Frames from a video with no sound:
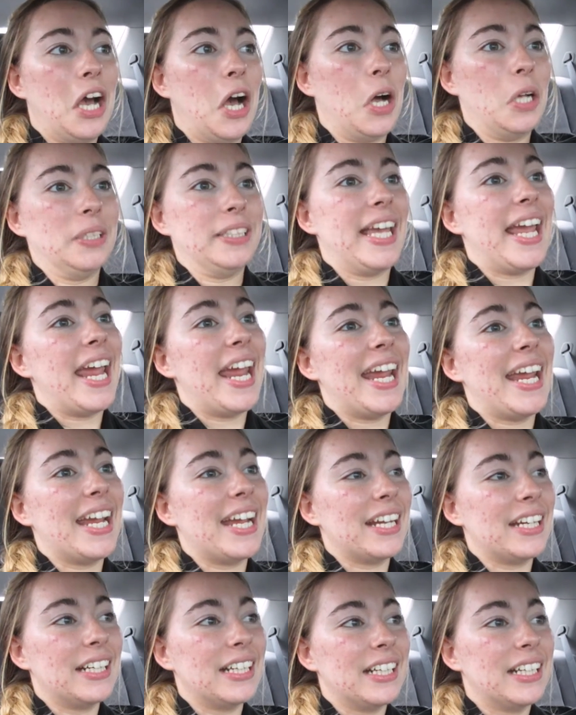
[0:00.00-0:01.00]
all
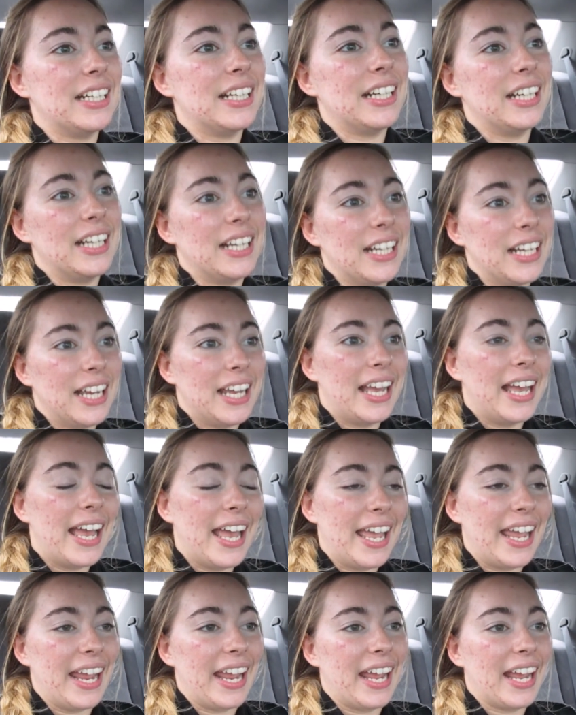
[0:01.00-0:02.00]
day.
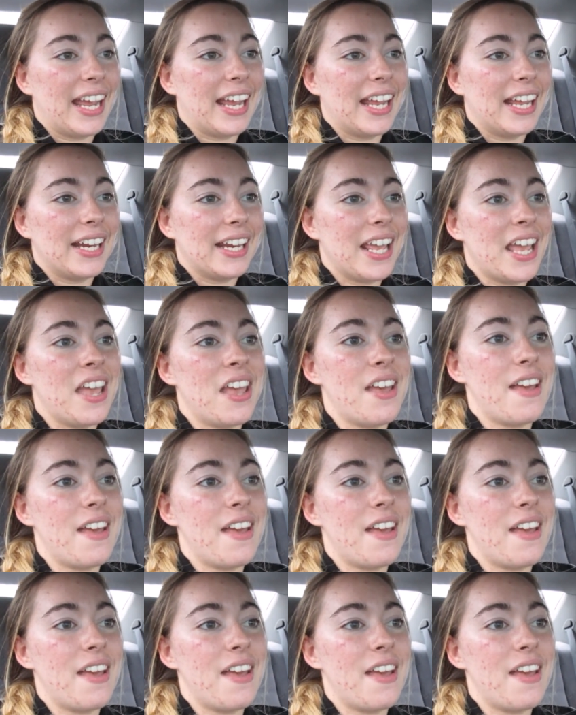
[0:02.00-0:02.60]
And